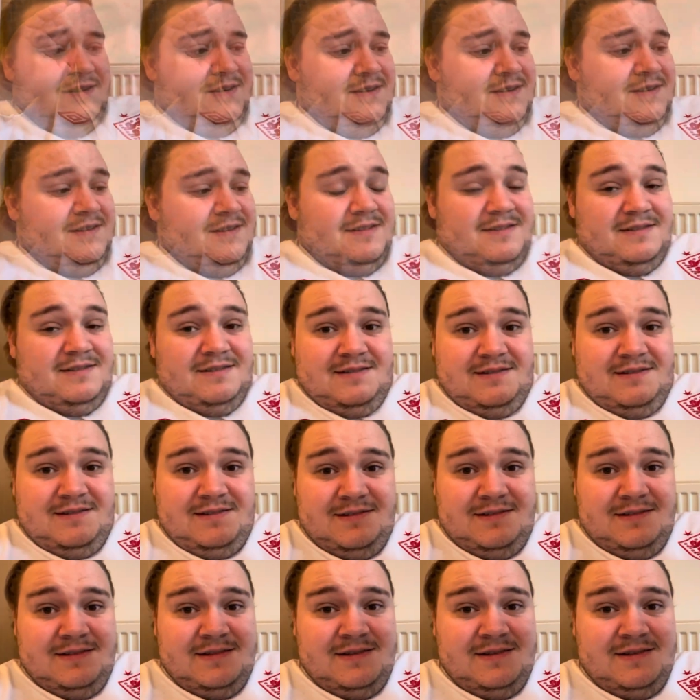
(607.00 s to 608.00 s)

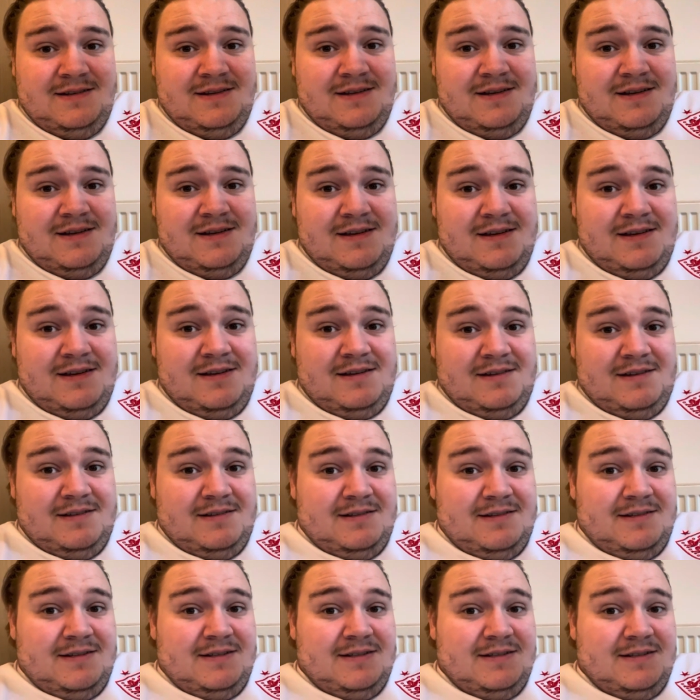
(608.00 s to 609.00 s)

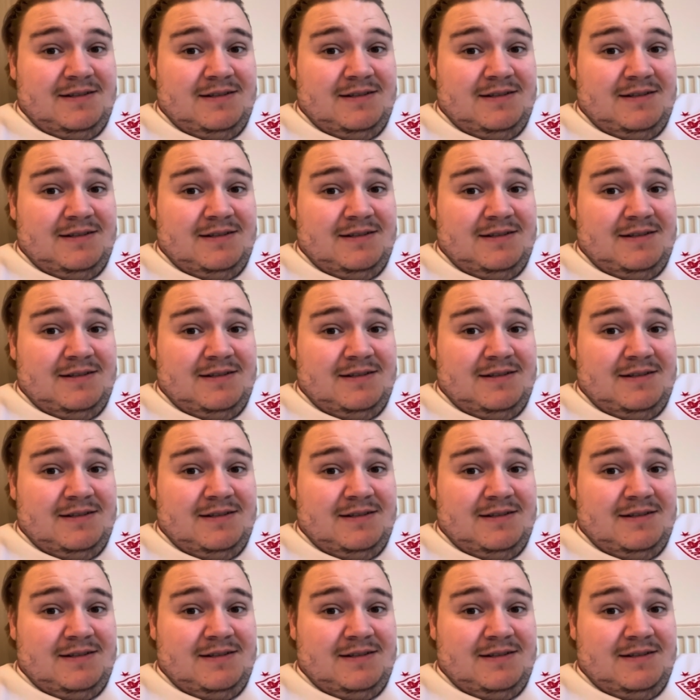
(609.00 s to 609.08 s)
[no speech]